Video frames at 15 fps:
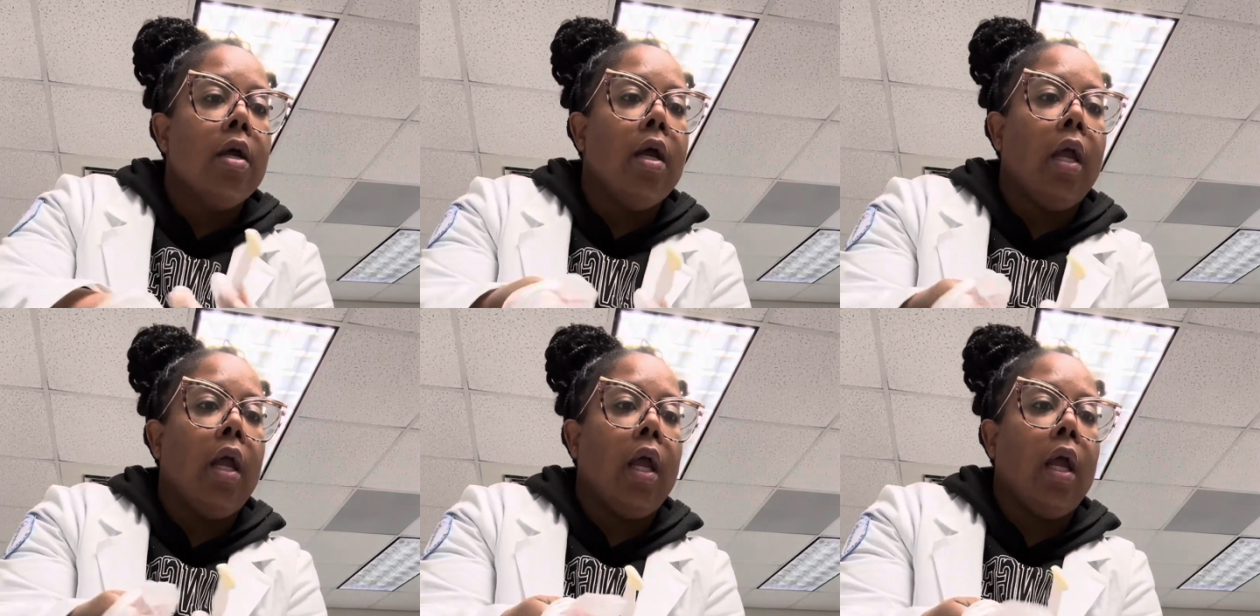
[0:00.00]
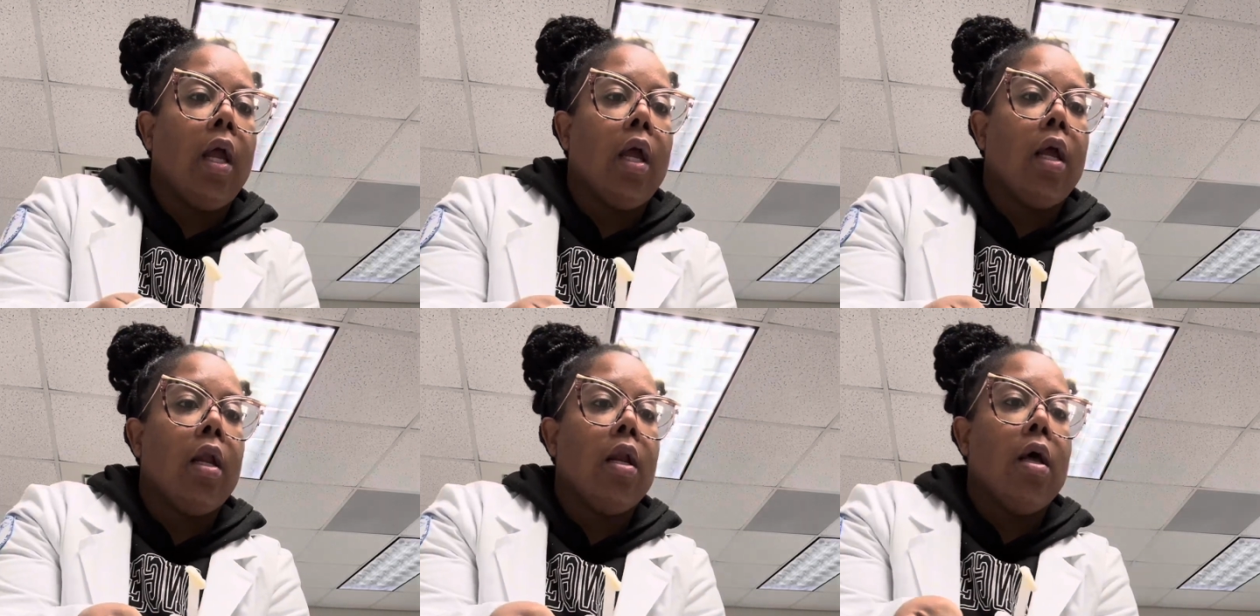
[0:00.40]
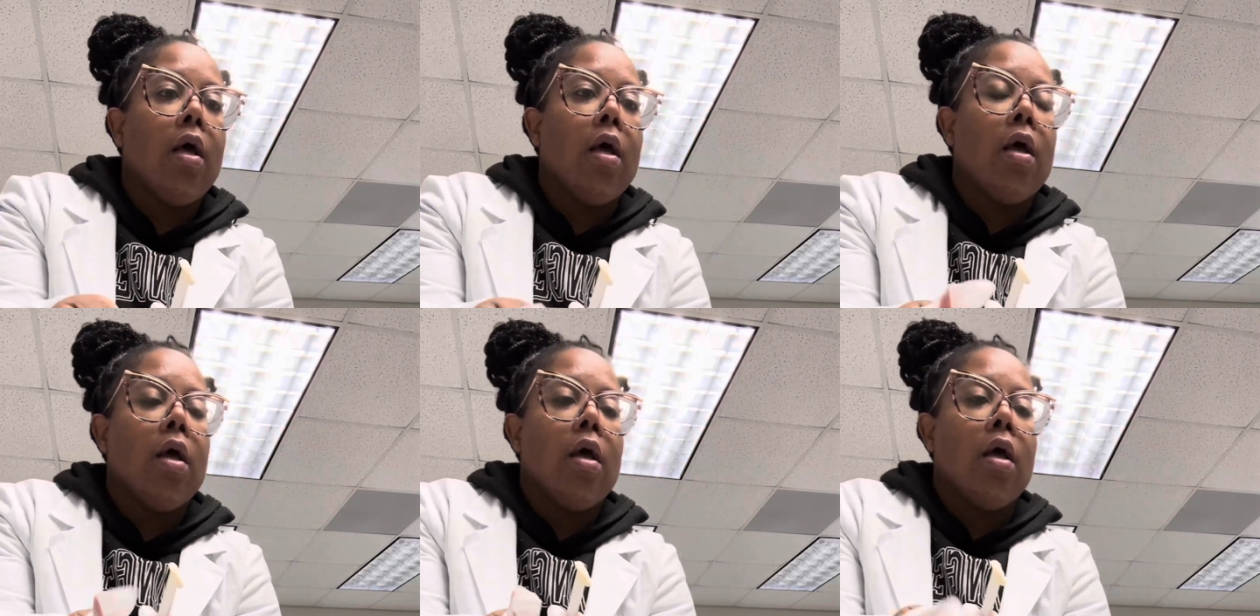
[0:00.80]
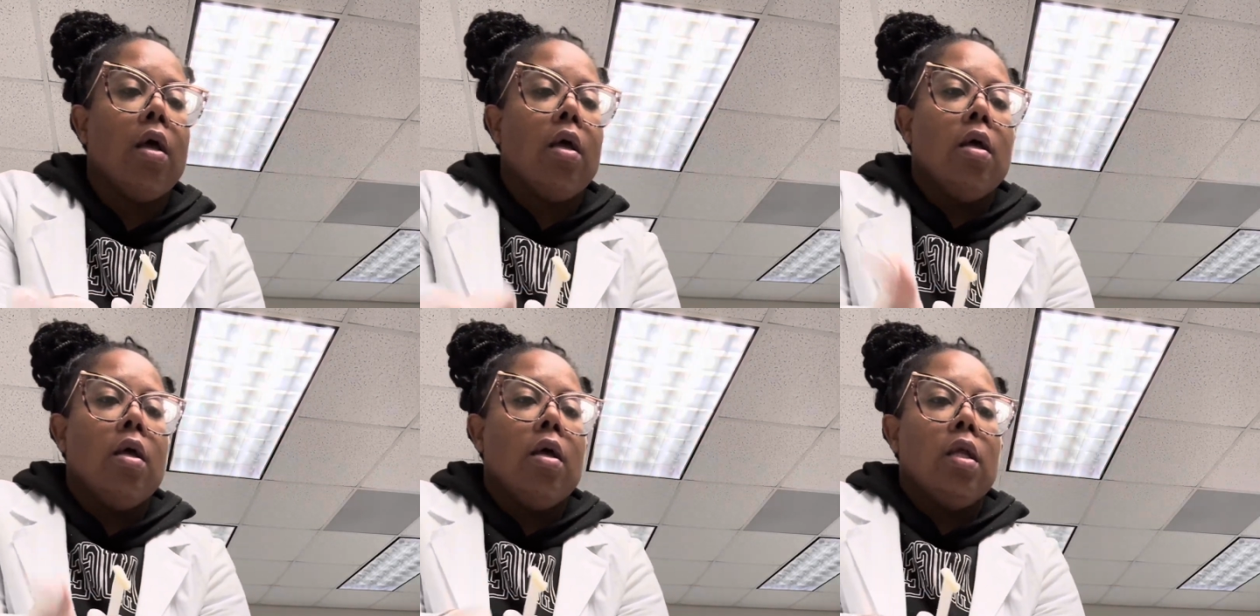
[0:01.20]
and
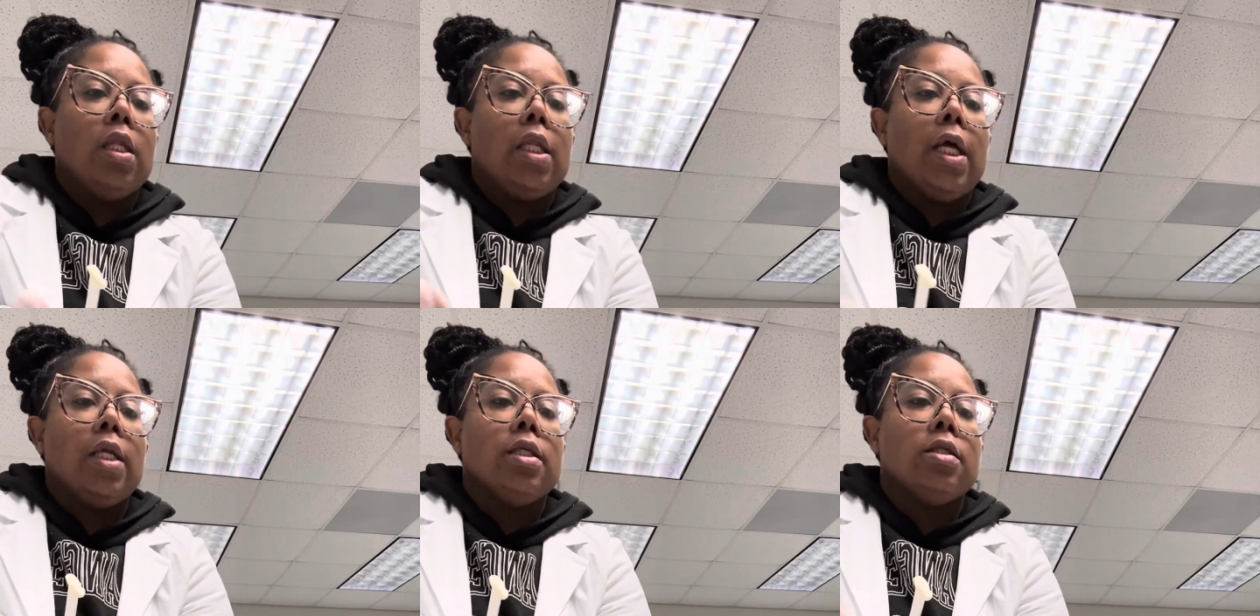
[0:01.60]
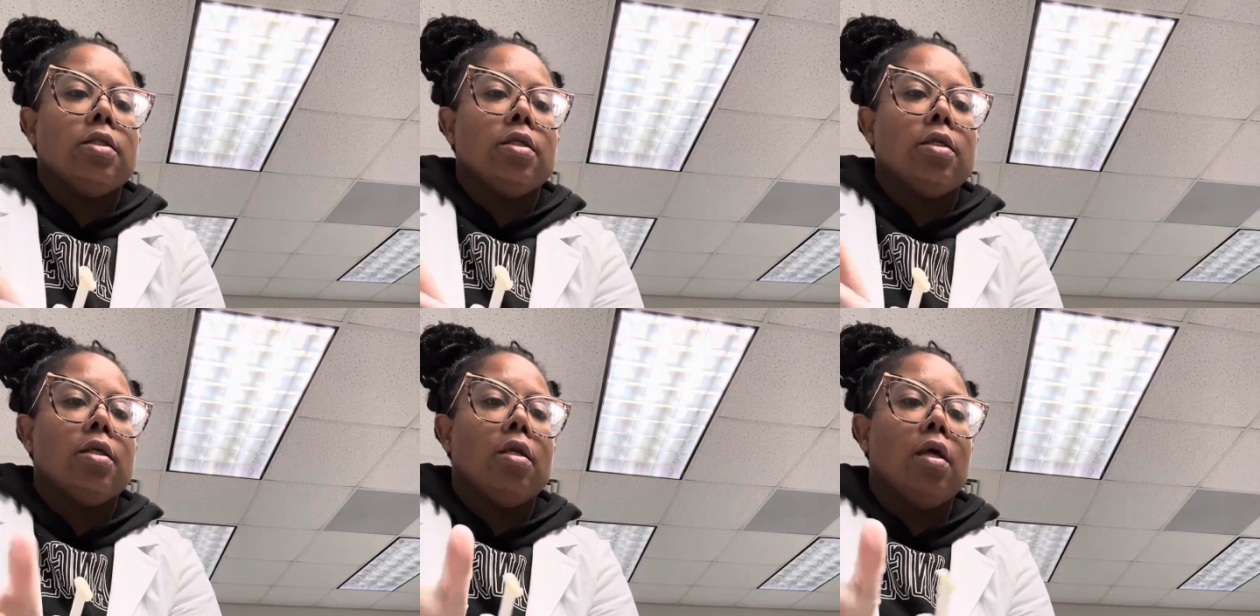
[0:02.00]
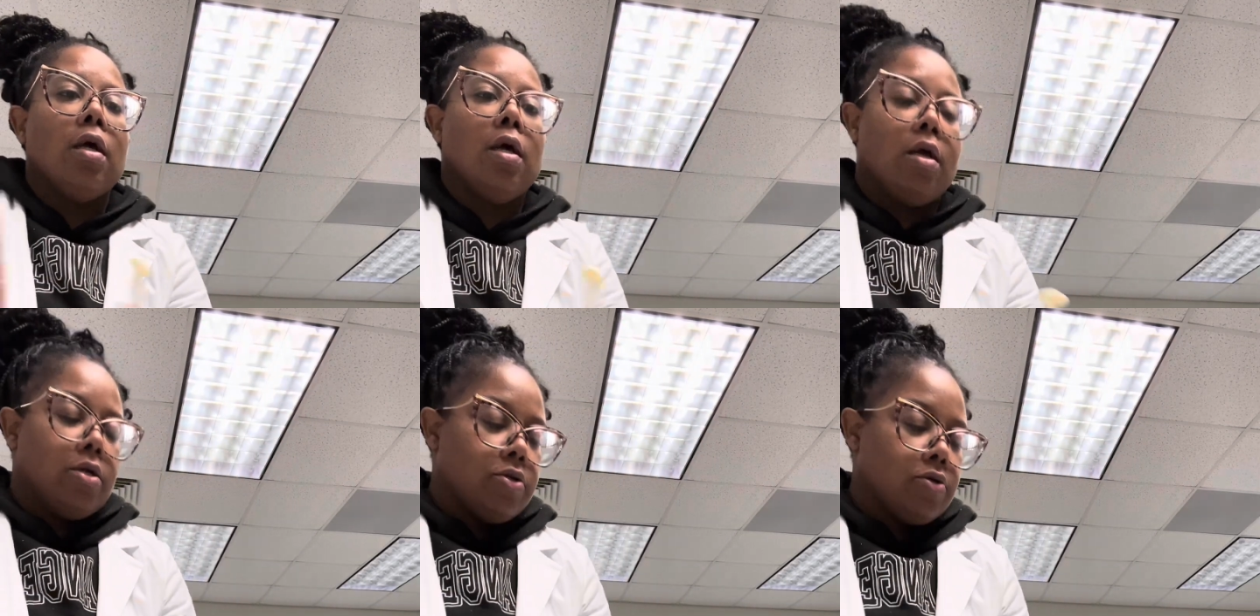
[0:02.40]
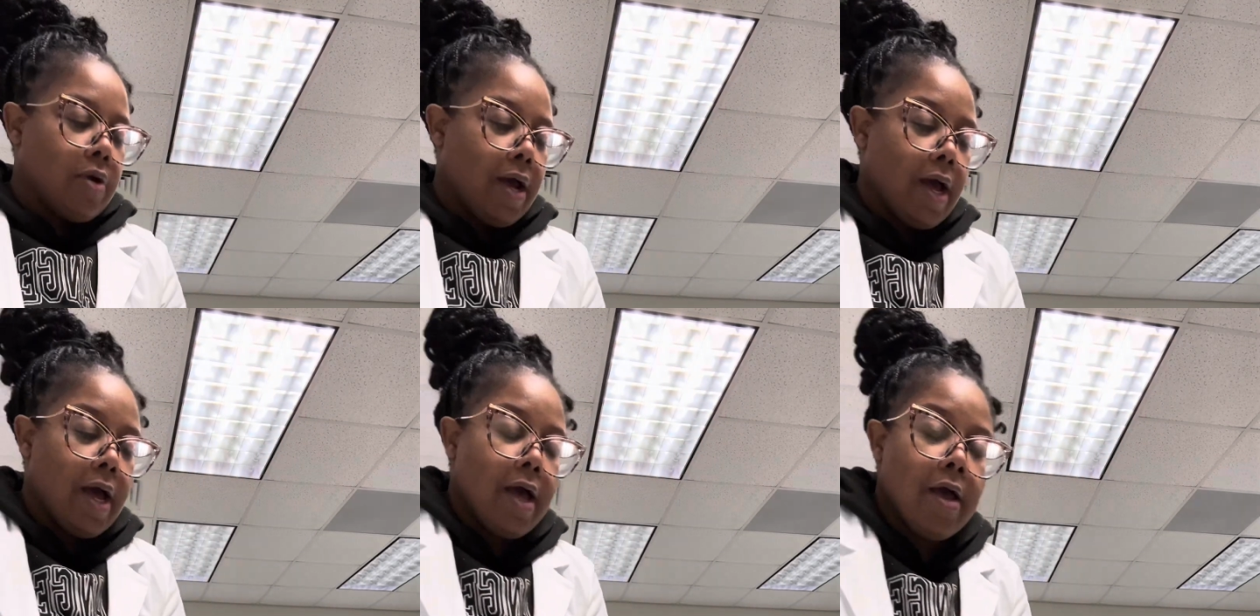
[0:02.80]
that should
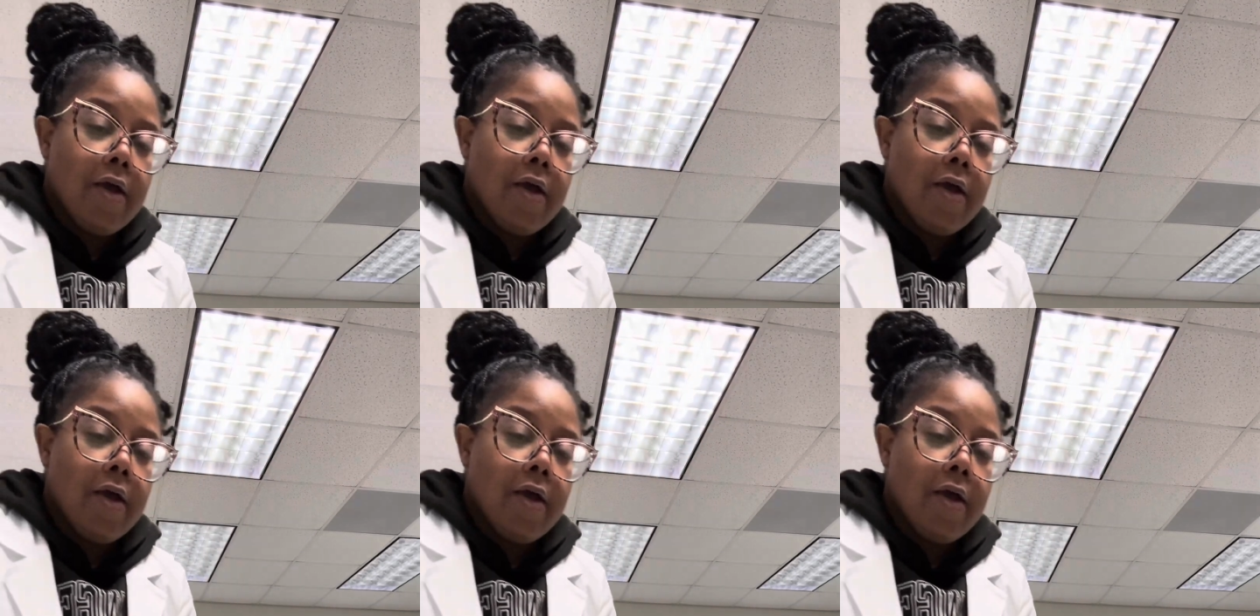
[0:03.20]
dry